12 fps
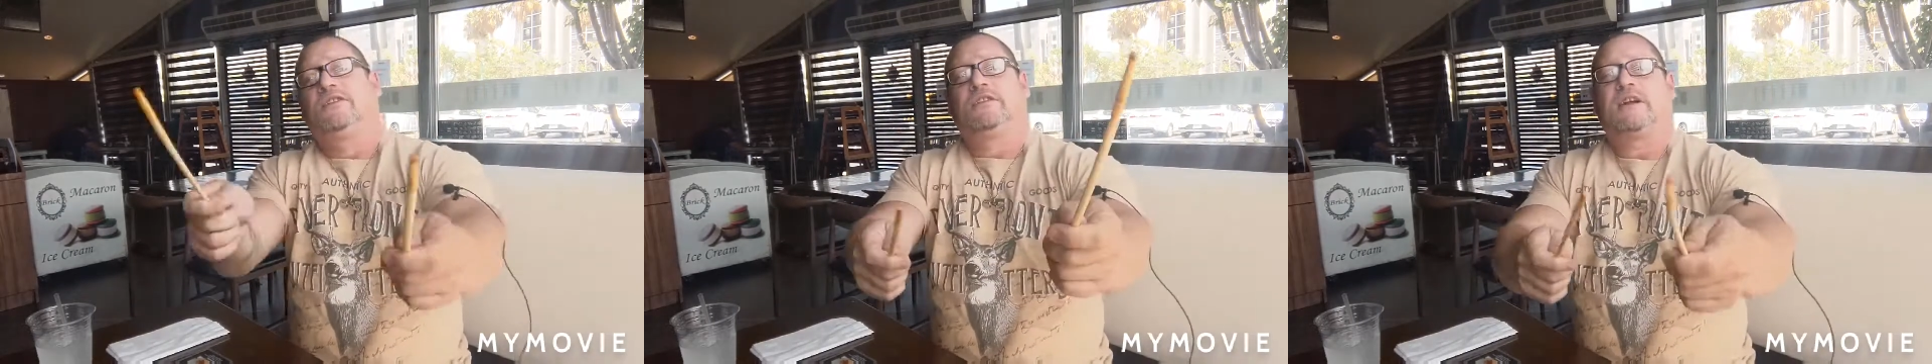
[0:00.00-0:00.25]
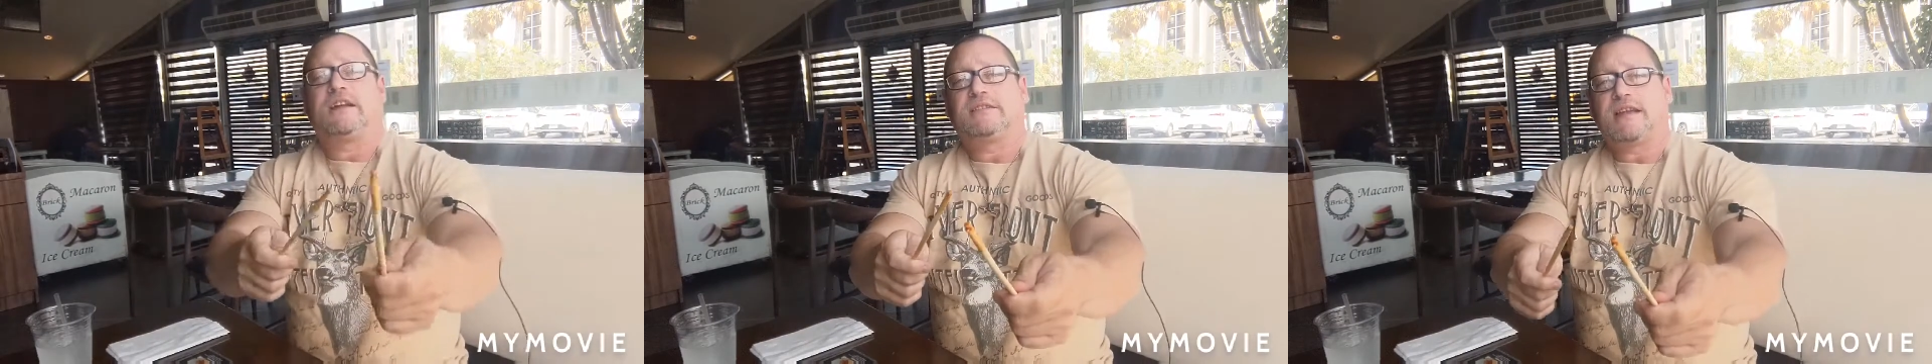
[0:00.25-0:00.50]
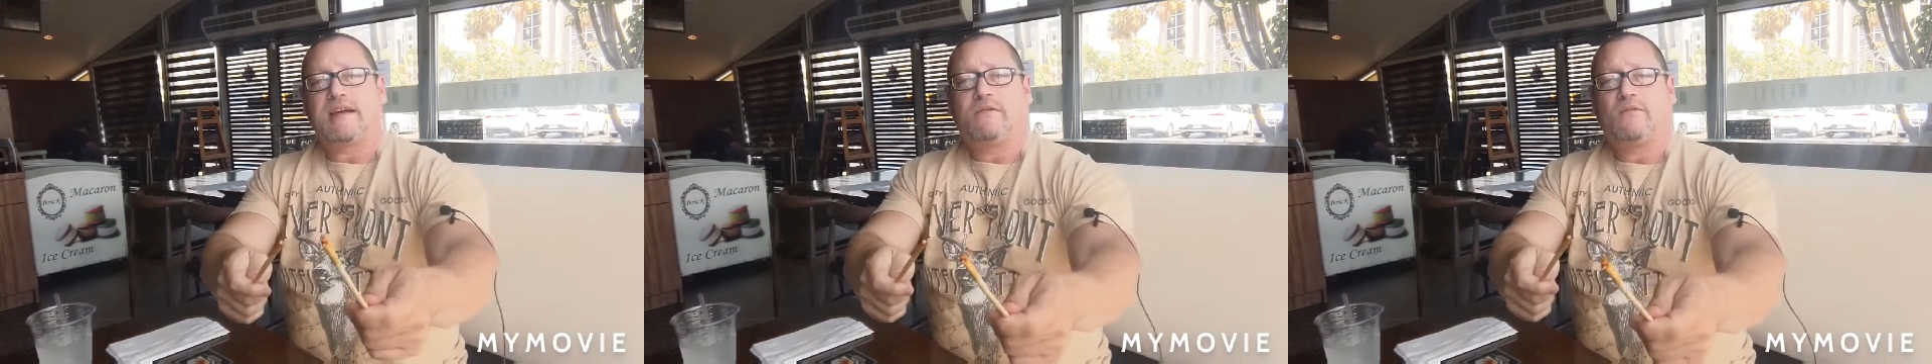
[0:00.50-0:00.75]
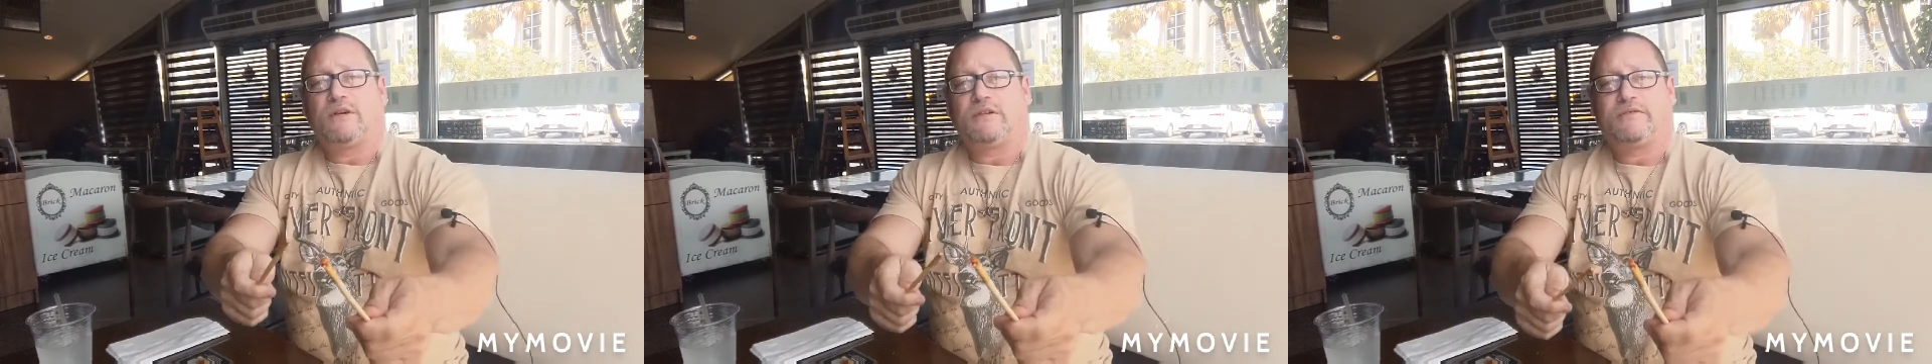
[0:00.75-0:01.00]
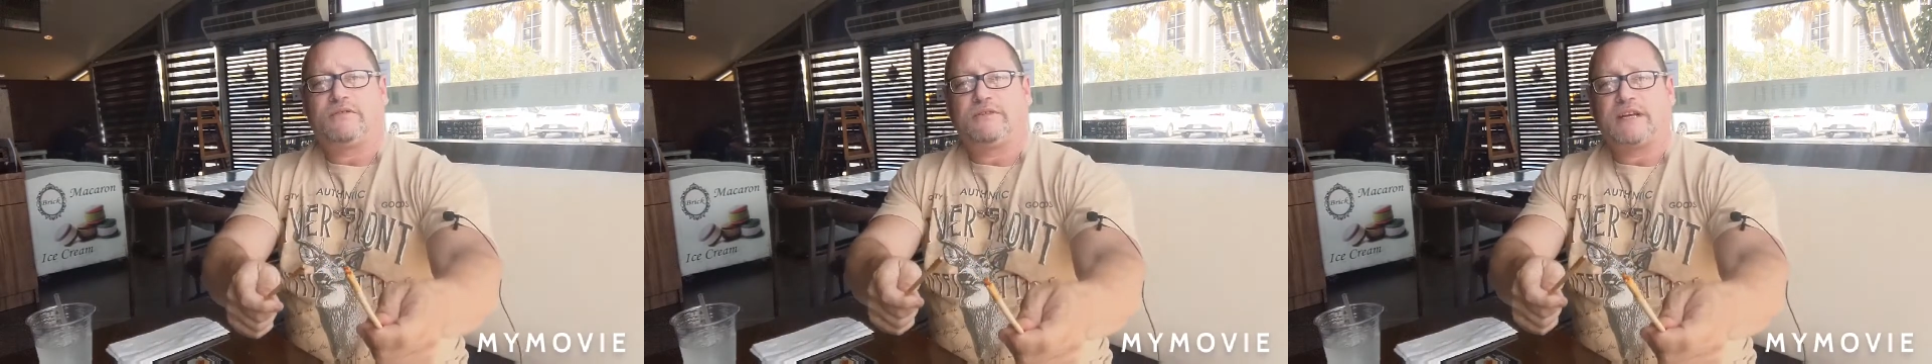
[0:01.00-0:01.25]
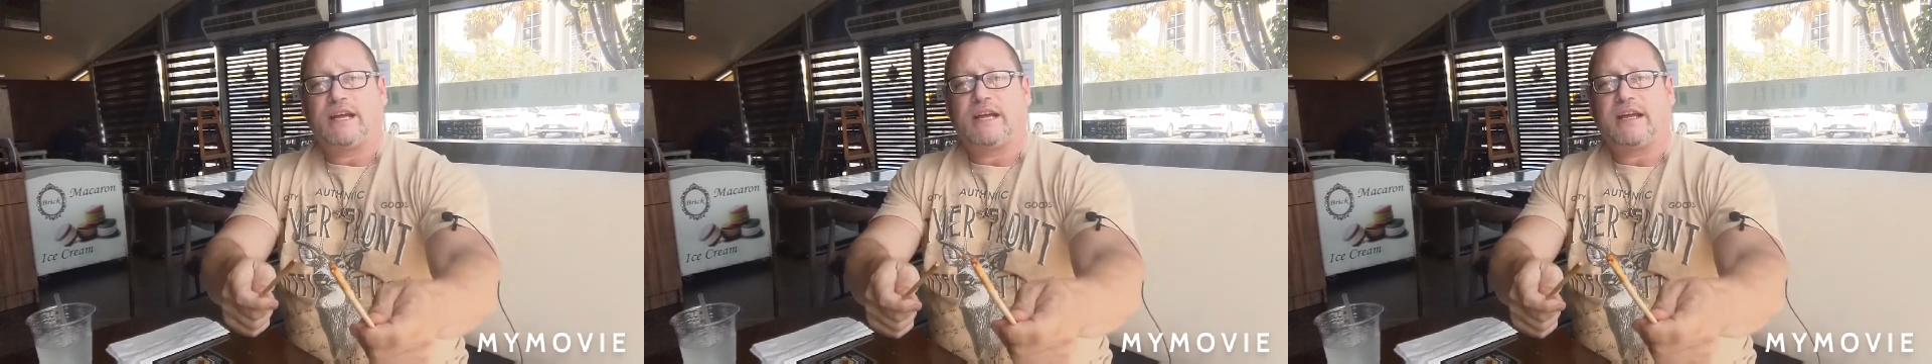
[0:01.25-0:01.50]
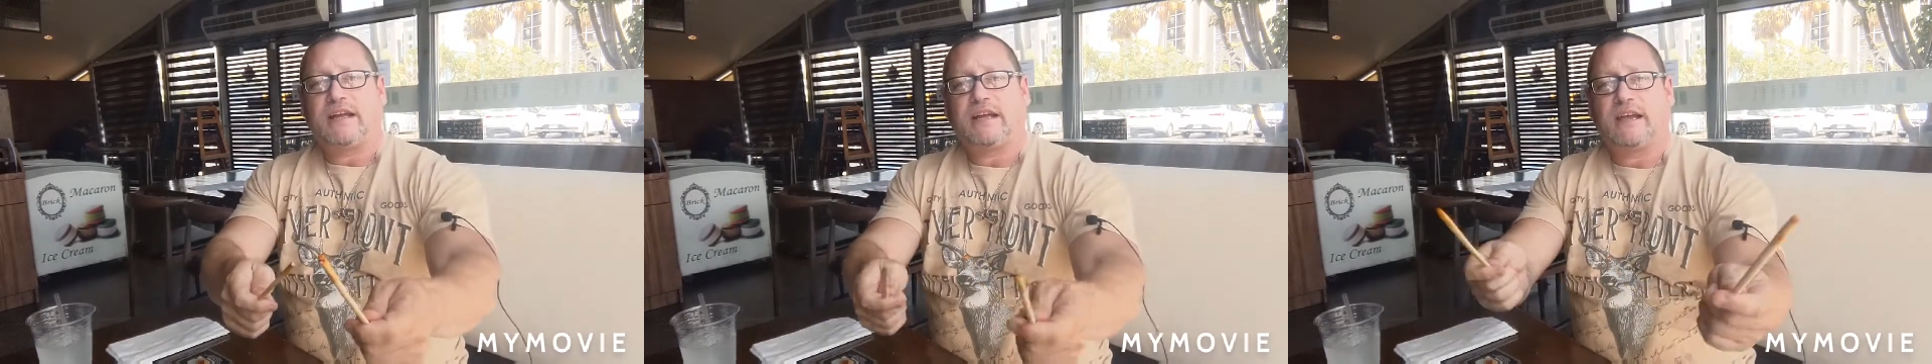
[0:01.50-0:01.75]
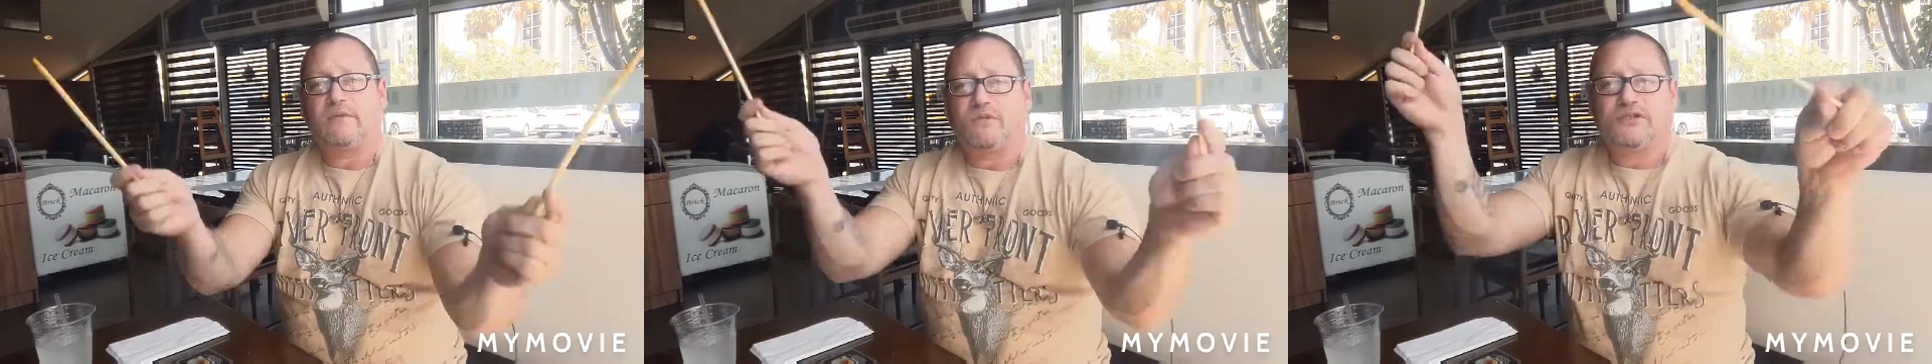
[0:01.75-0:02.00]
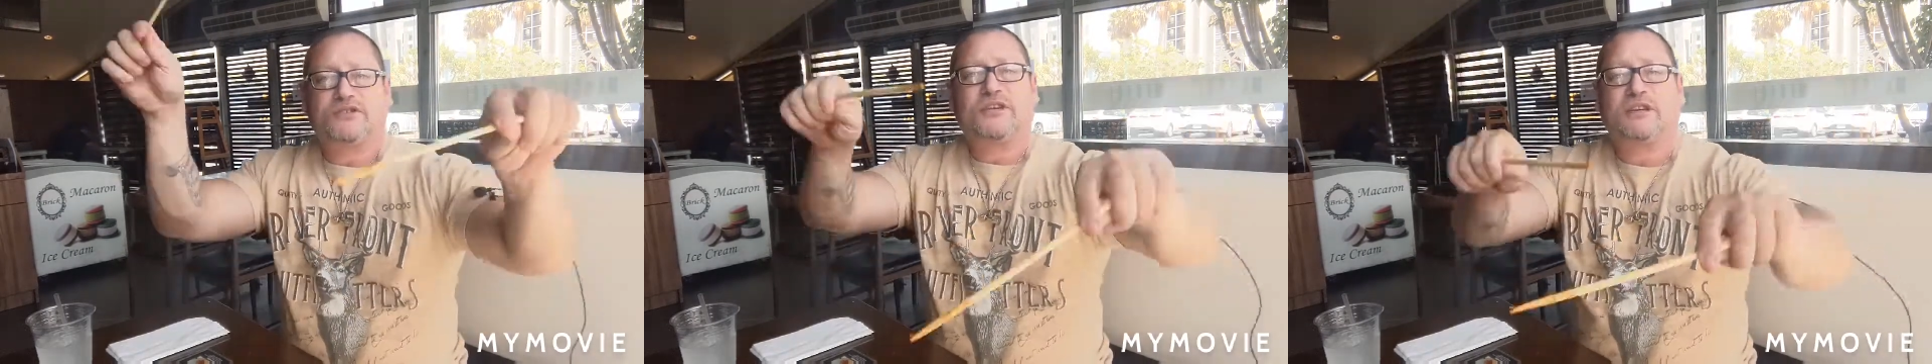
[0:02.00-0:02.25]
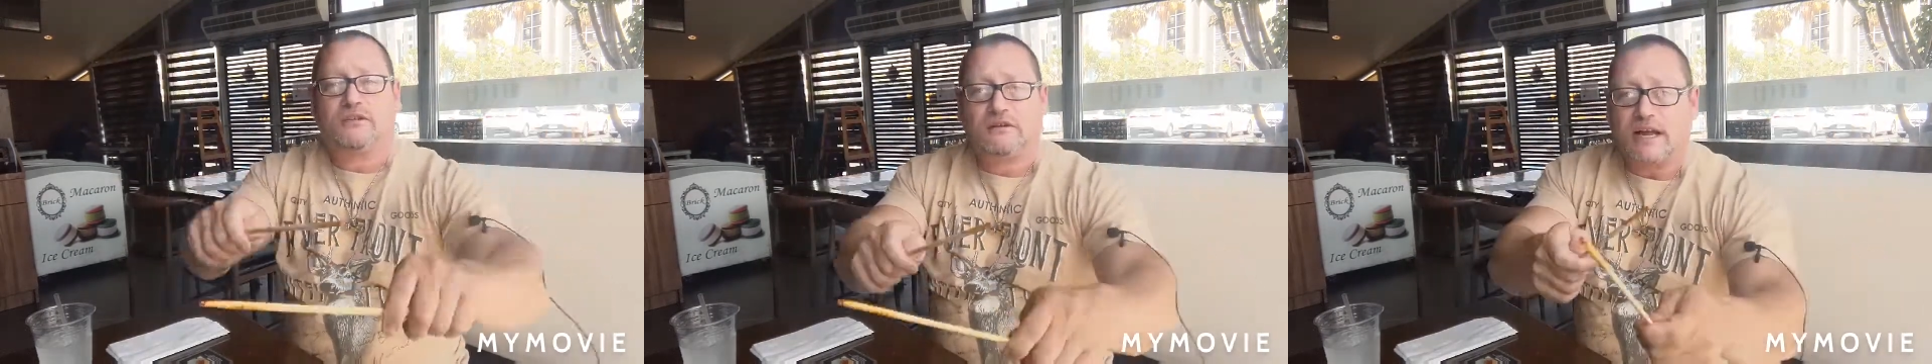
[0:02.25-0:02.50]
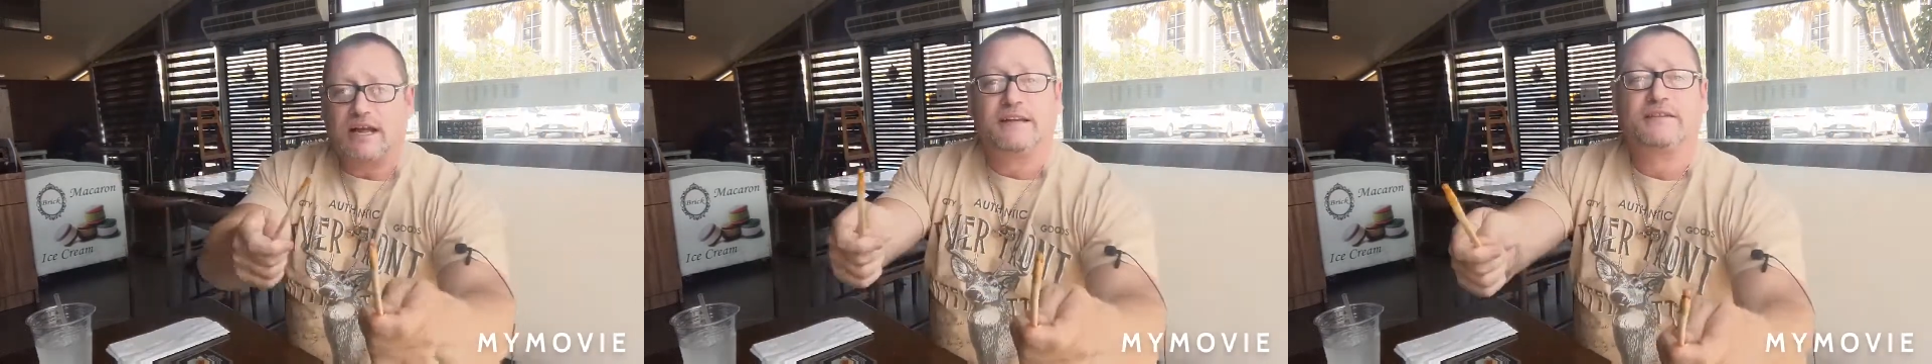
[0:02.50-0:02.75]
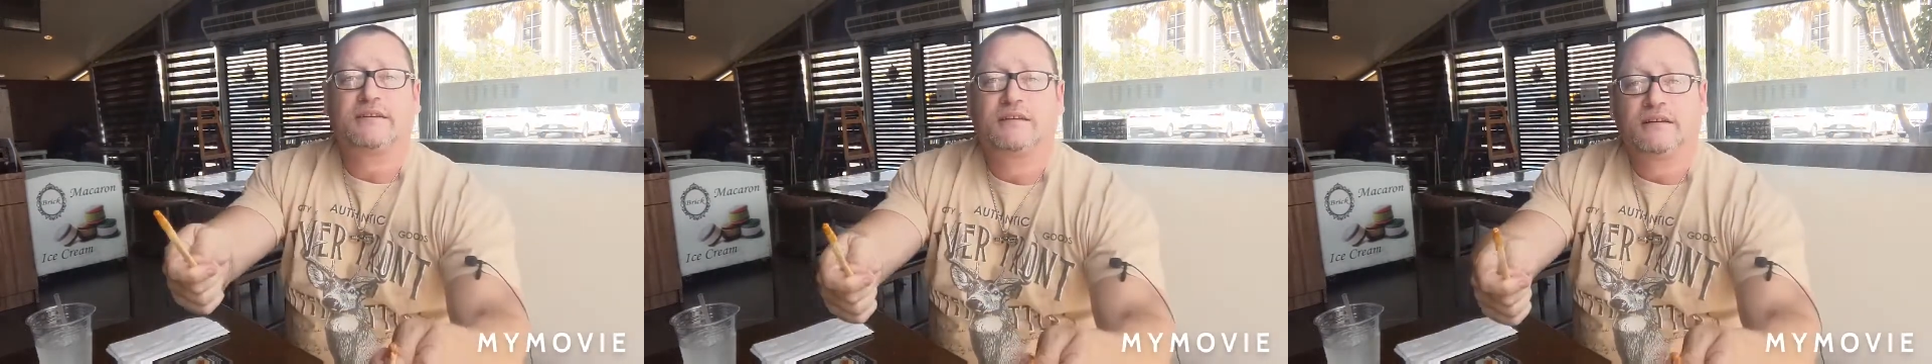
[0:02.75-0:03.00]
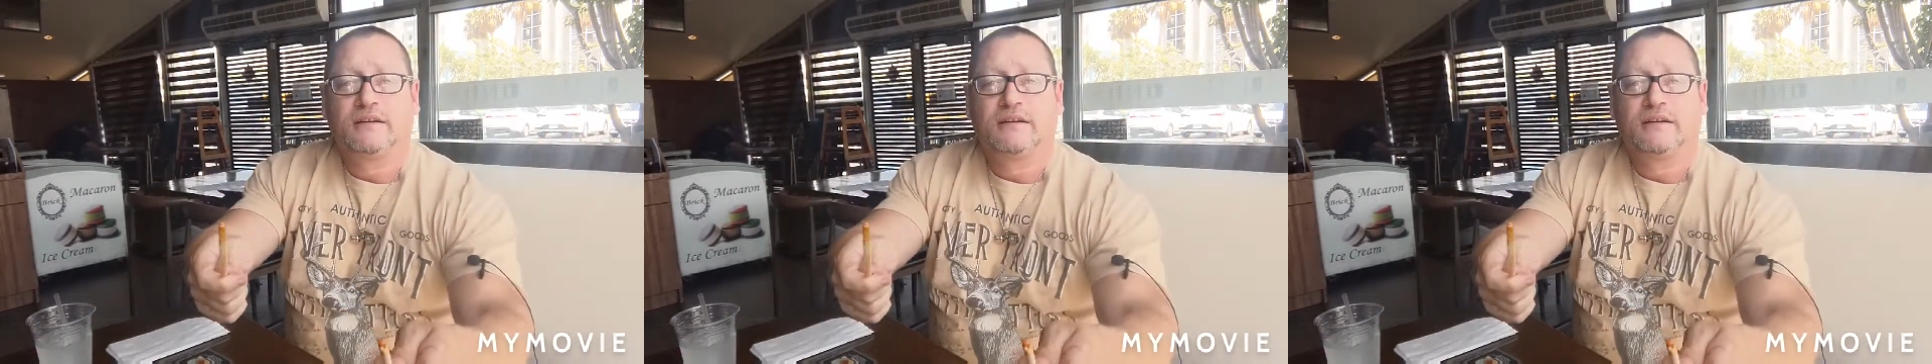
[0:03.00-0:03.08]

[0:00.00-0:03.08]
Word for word: you guys have a wonderful day, and we'll see you guys